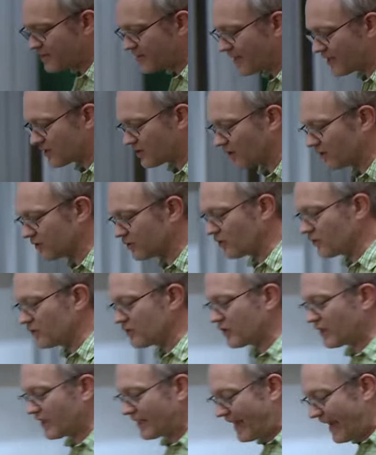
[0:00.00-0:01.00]
state
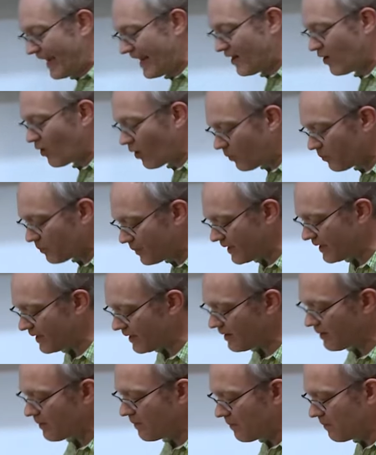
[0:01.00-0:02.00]
solitons cannot
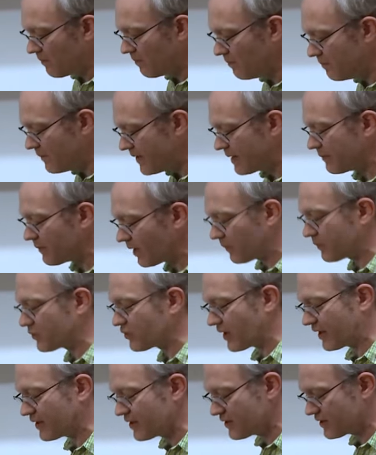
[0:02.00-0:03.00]
be minimal
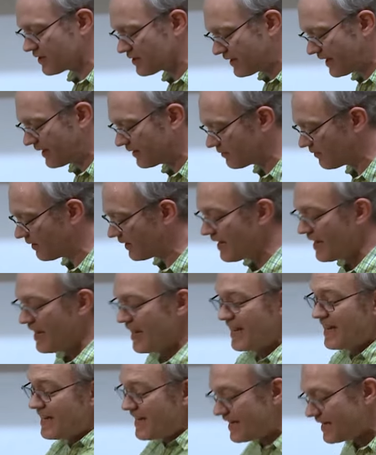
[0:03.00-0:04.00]
obstructions to scattering
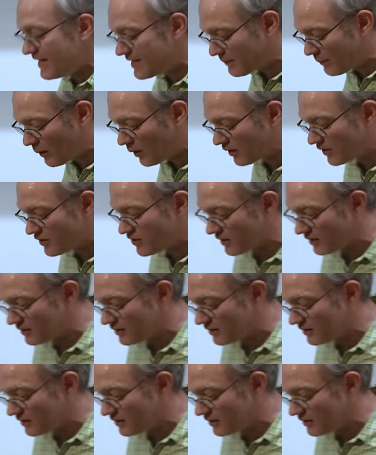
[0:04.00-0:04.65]
in any topology,